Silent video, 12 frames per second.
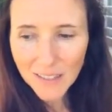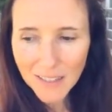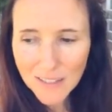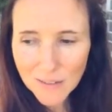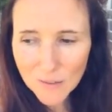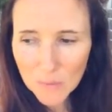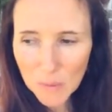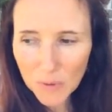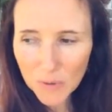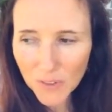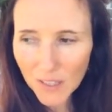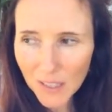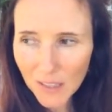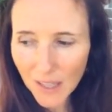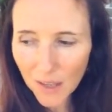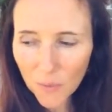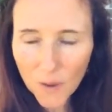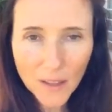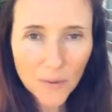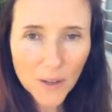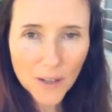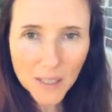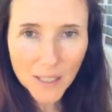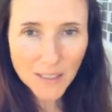And I just remember feeling like, well, I
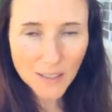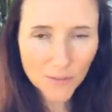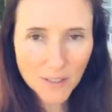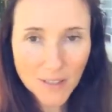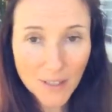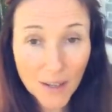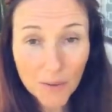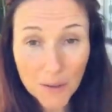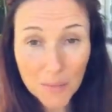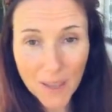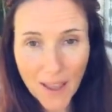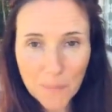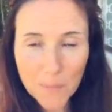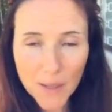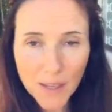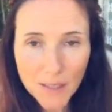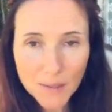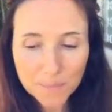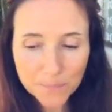want to make a difference and I want to be happy.